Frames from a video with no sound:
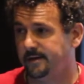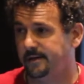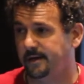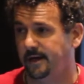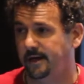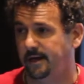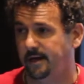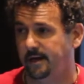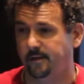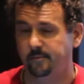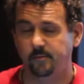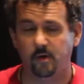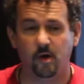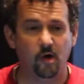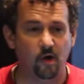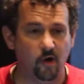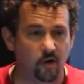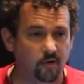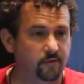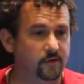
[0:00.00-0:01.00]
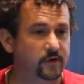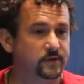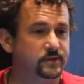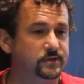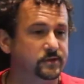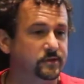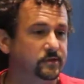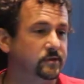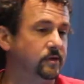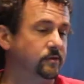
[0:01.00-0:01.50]
over
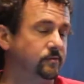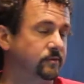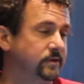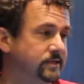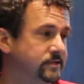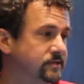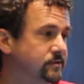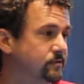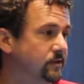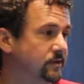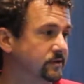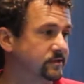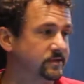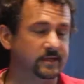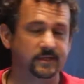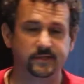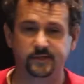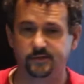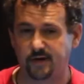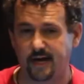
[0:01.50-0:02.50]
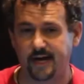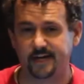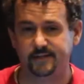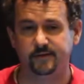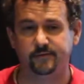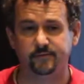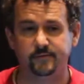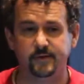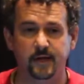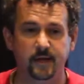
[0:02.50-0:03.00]
to a resource
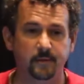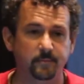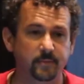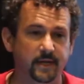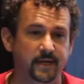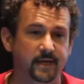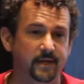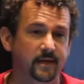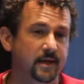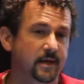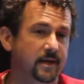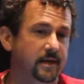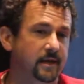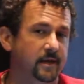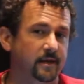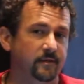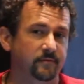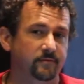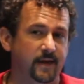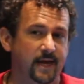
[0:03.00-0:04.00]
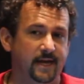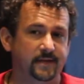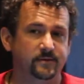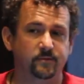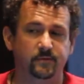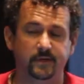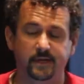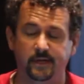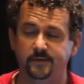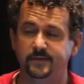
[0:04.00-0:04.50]
extractive company. In fact,
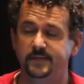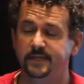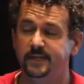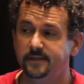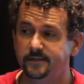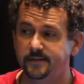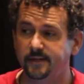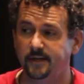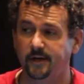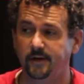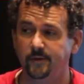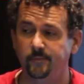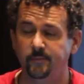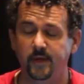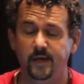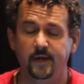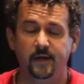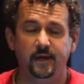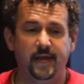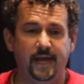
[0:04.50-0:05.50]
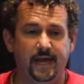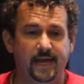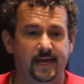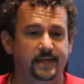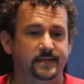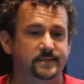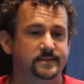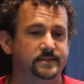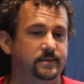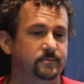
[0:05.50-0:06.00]
Rio Tinto
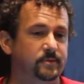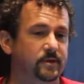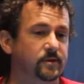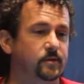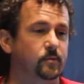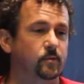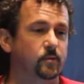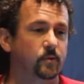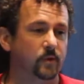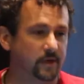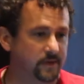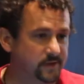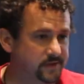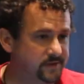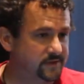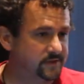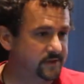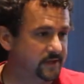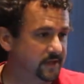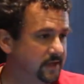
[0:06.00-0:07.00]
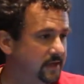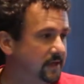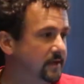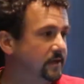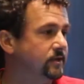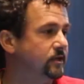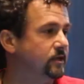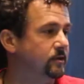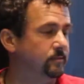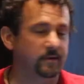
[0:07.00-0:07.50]
has some of the worst
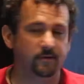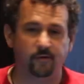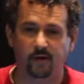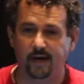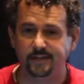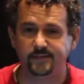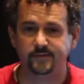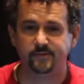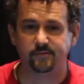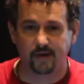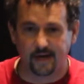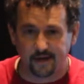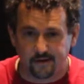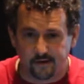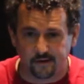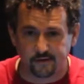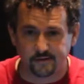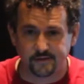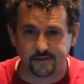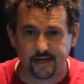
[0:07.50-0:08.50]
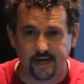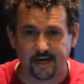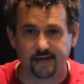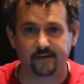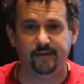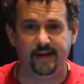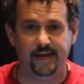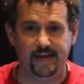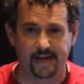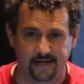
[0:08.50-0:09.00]
human rights records out
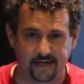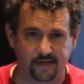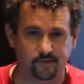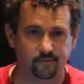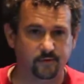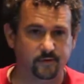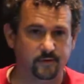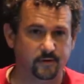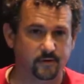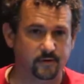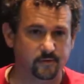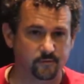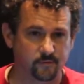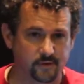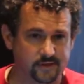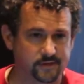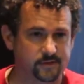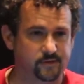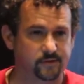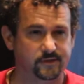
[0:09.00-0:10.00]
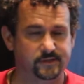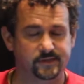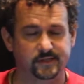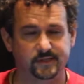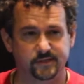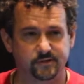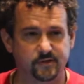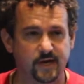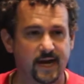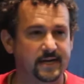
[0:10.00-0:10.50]
of any resource
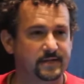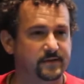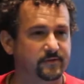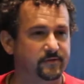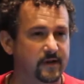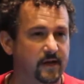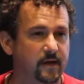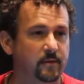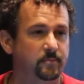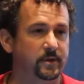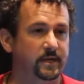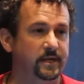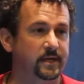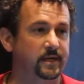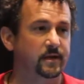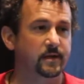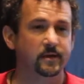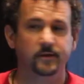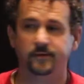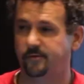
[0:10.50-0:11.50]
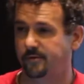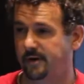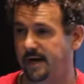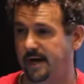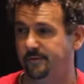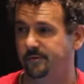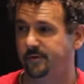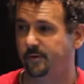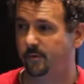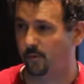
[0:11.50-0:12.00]
extractive company
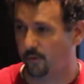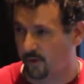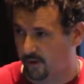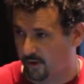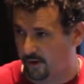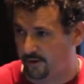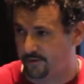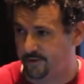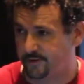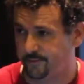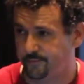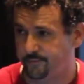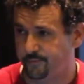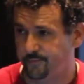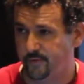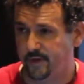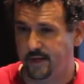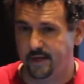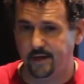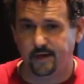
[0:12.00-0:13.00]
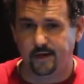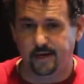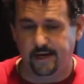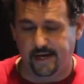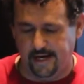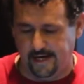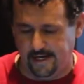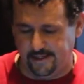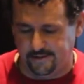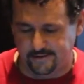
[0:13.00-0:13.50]
throughout the world.
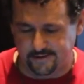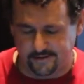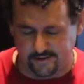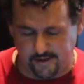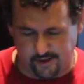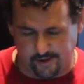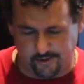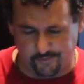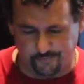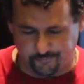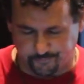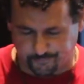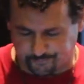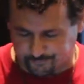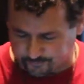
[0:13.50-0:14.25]
And so